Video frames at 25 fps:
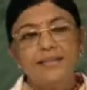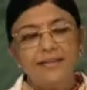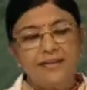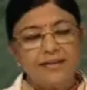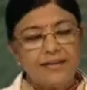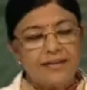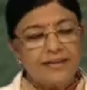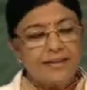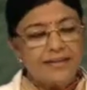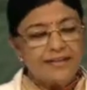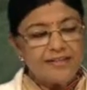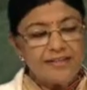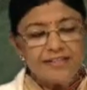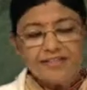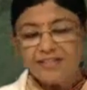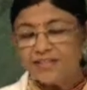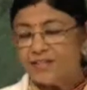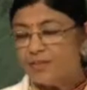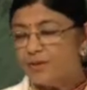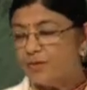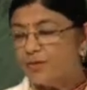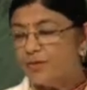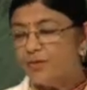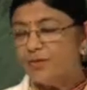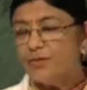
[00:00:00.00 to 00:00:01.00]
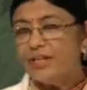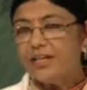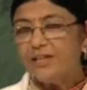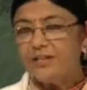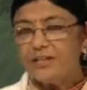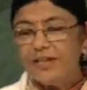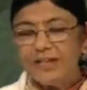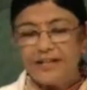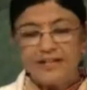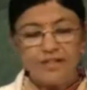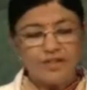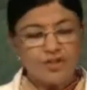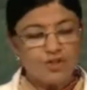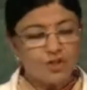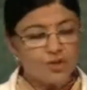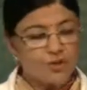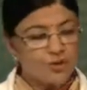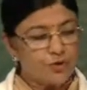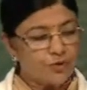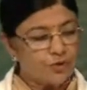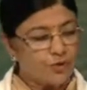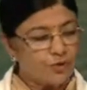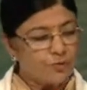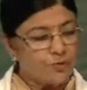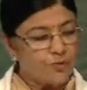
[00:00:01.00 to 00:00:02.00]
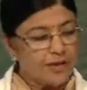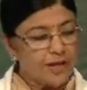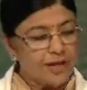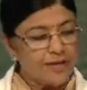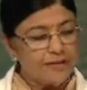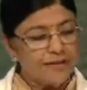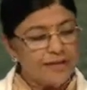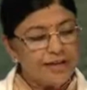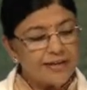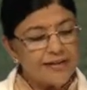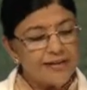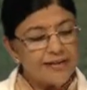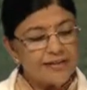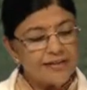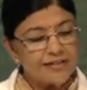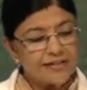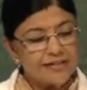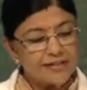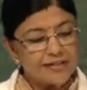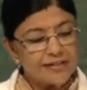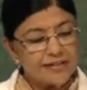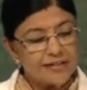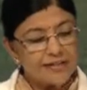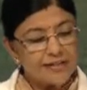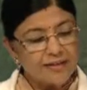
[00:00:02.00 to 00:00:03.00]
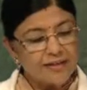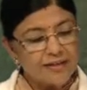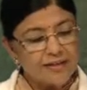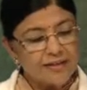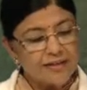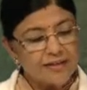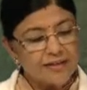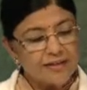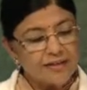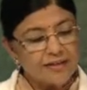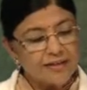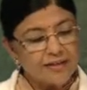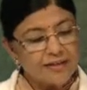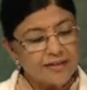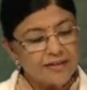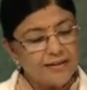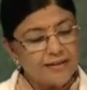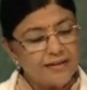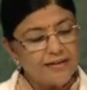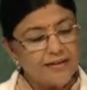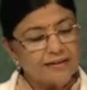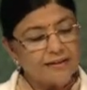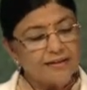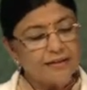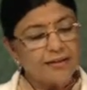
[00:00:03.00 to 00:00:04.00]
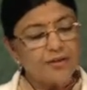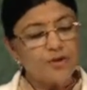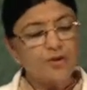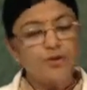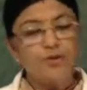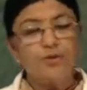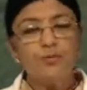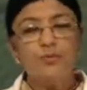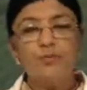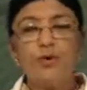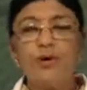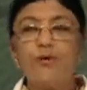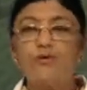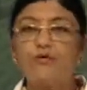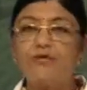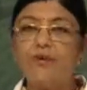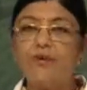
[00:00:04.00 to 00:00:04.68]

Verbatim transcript: Let us come to the next group that is the group of